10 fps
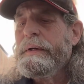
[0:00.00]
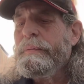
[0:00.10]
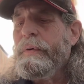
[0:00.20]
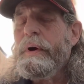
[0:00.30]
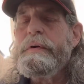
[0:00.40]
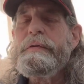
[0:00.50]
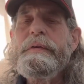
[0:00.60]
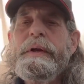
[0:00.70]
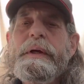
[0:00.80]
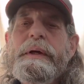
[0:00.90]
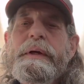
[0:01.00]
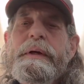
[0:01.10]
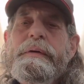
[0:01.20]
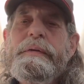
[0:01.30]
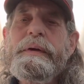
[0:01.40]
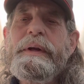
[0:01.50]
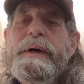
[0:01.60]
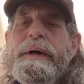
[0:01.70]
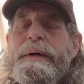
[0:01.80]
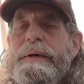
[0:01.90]
water snake, I guess. And
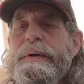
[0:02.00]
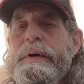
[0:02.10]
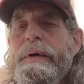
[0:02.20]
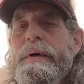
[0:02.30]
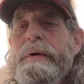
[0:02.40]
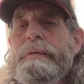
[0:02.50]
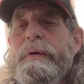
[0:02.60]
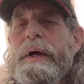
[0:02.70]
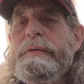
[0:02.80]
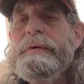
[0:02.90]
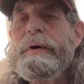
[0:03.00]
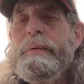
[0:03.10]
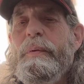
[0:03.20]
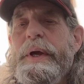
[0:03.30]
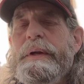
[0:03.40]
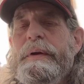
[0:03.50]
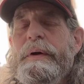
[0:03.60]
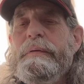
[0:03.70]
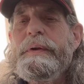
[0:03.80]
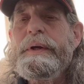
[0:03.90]
uh, so I started wading
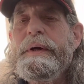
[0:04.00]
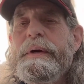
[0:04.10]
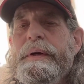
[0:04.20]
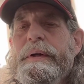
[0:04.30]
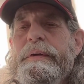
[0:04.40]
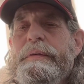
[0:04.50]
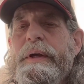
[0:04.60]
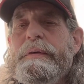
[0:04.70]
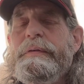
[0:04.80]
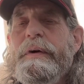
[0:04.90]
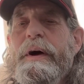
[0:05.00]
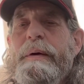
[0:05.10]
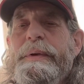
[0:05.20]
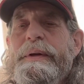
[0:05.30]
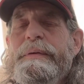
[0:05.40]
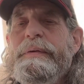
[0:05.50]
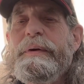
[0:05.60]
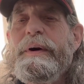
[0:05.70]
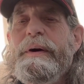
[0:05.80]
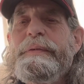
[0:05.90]
over there, and the snake saw me and it
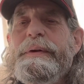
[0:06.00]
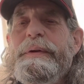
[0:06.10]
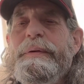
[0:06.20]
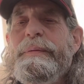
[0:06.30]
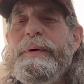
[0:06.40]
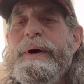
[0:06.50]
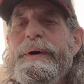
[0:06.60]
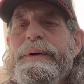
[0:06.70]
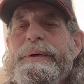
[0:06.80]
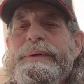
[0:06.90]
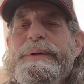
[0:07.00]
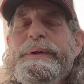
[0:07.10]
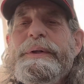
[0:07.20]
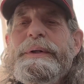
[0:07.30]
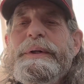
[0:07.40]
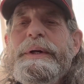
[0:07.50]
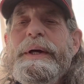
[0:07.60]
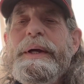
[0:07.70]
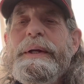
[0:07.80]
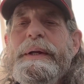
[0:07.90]
took off into the water.
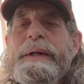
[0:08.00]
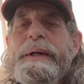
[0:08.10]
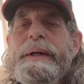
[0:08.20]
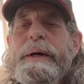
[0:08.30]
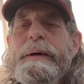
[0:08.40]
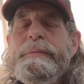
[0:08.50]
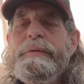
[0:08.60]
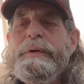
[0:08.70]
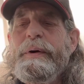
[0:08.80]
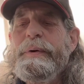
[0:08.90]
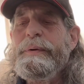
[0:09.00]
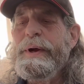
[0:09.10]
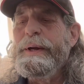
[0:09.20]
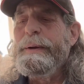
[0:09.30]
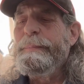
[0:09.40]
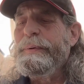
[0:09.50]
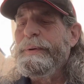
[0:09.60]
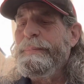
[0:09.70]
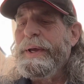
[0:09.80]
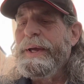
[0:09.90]
And uh, so I went right up on the
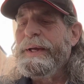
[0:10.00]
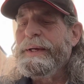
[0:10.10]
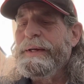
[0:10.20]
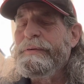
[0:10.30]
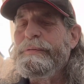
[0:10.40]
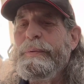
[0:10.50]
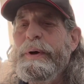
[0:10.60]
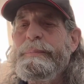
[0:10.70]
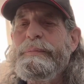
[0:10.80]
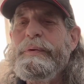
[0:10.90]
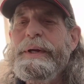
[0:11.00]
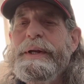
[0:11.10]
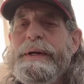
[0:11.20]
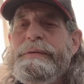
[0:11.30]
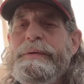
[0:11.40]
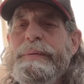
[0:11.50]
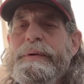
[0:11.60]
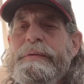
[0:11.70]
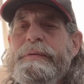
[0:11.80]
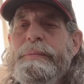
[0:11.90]
bank and I swept right next to where
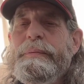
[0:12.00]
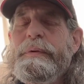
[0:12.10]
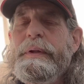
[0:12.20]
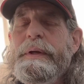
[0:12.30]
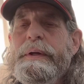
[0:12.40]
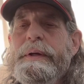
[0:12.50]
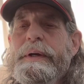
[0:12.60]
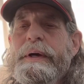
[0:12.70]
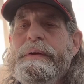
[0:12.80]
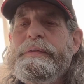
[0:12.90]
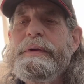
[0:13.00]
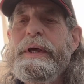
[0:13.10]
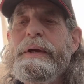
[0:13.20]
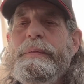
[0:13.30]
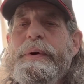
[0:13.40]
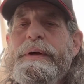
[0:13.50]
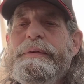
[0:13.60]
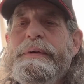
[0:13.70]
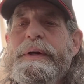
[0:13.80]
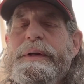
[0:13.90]
the, the uh, snake
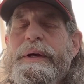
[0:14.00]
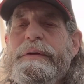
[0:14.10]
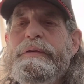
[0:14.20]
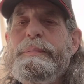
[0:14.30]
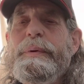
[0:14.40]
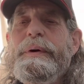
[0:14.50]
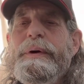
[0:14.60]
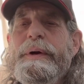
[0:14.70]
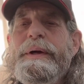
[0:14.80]
was and I dug a spur